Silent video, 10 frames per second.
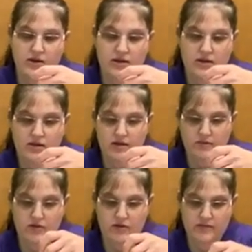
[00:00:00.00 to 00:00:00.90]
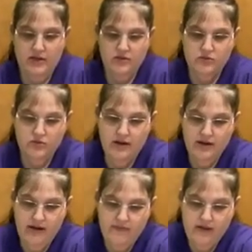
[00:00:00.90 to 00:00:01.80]
I'm going to make sure I
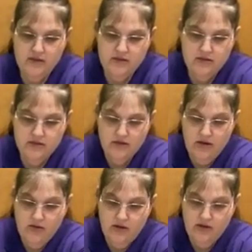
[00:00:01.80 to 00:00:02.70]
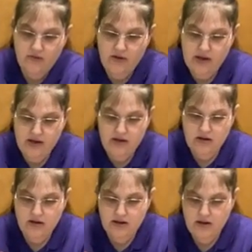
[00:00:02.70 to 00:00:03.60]
have this on here right.
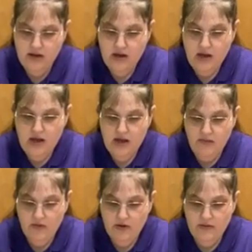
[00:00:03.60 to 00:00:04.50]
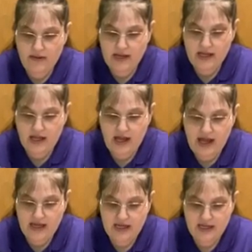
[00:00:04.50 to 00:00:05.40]
And we're going to make it
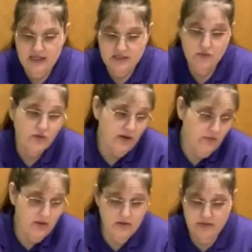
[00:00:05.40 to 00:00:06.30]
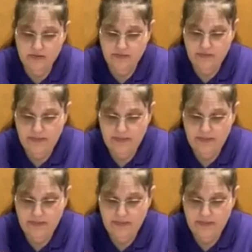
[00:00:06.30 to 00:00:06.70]
like it is a ribbon.